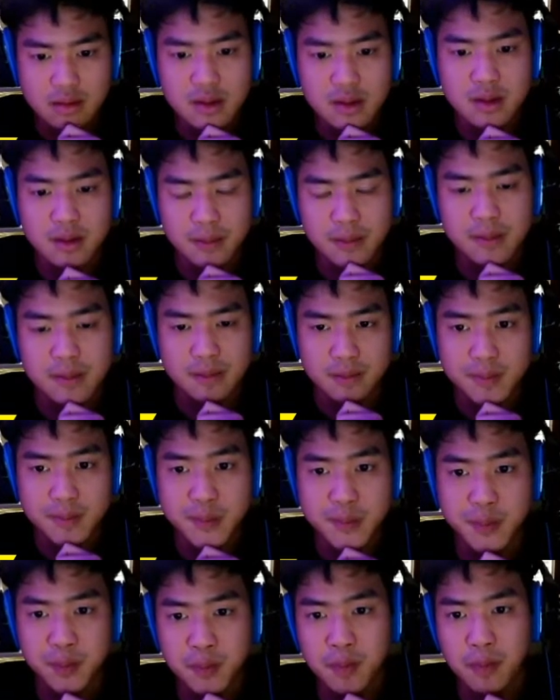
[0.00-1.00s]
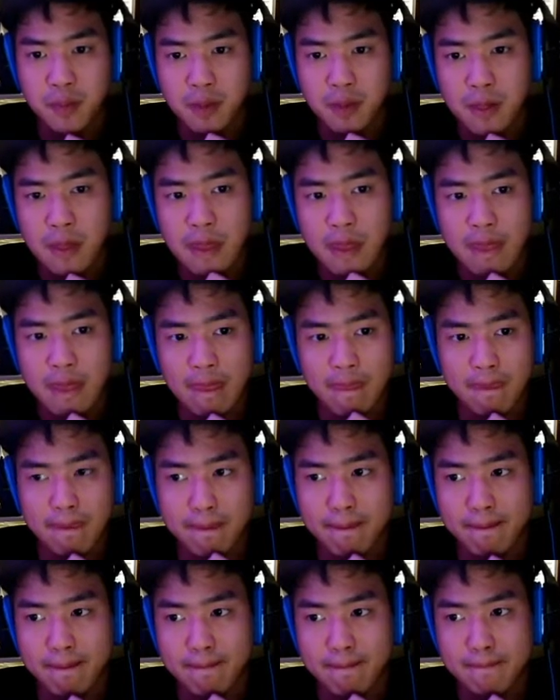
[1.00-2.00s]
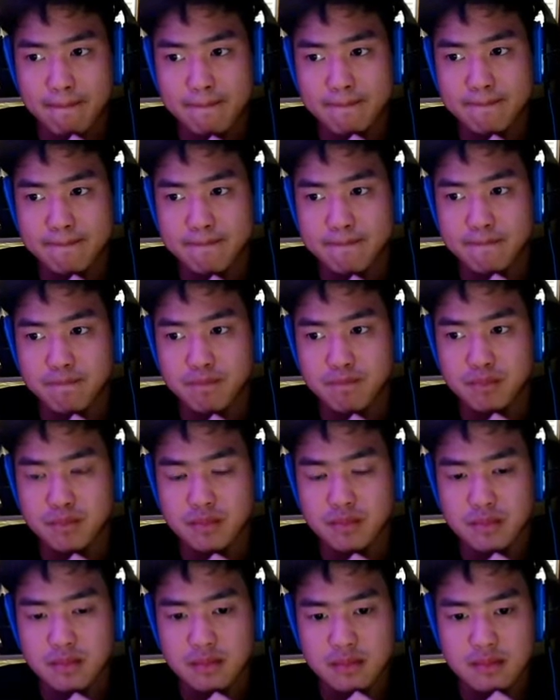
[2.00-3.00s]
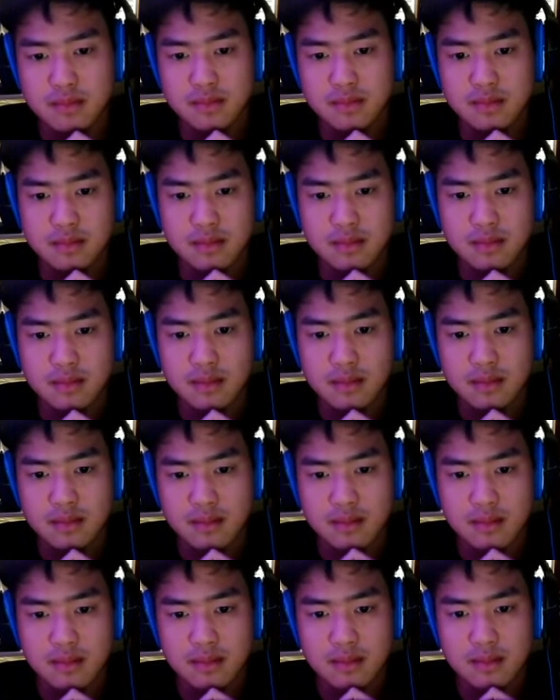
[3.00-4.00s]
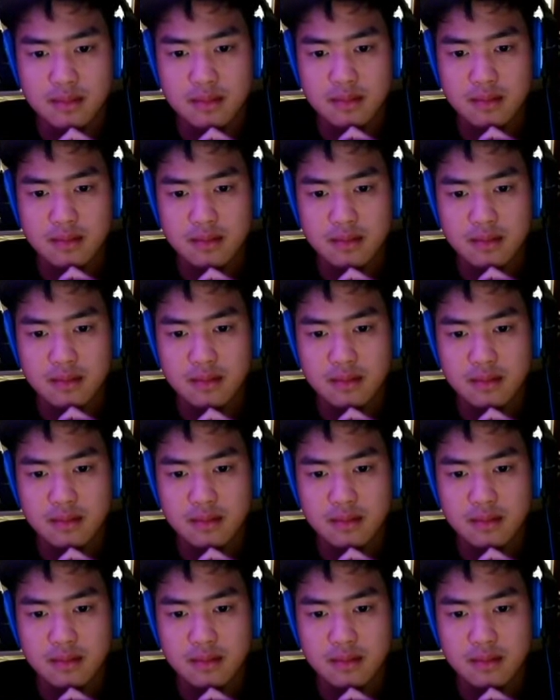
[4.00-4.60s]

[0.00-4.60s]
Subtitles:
This person isn't speaking.